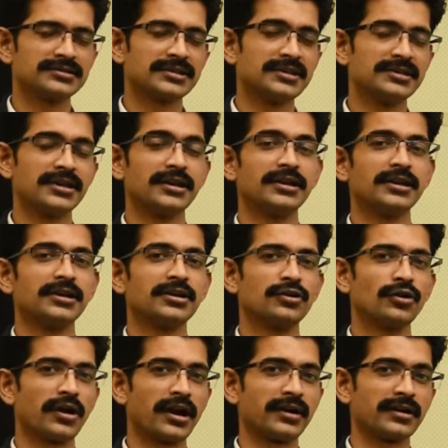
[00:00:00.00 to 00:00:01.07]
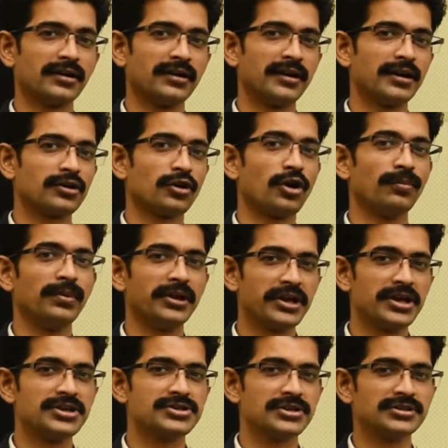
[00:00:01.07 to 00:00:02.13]
synthetic collateral debt
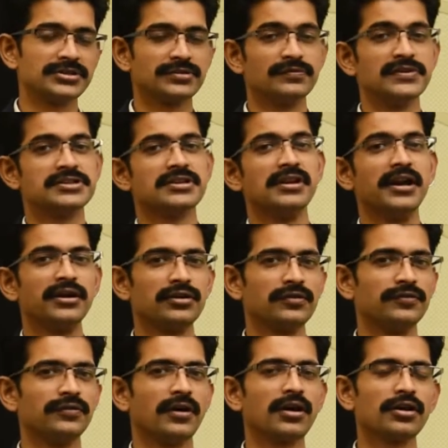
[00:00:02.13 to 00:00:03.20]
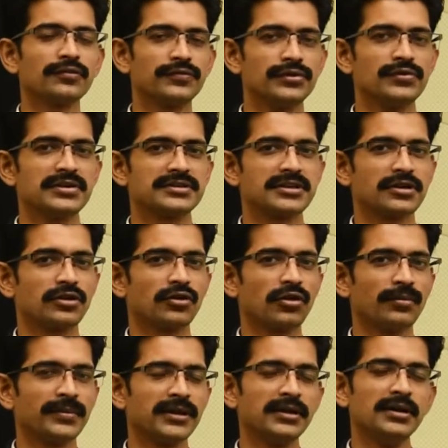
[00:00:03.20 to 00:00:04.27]
obligations, which led to fall of US
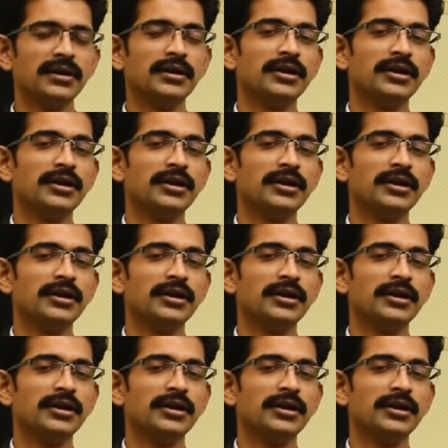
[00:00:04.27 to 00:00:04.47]
economy.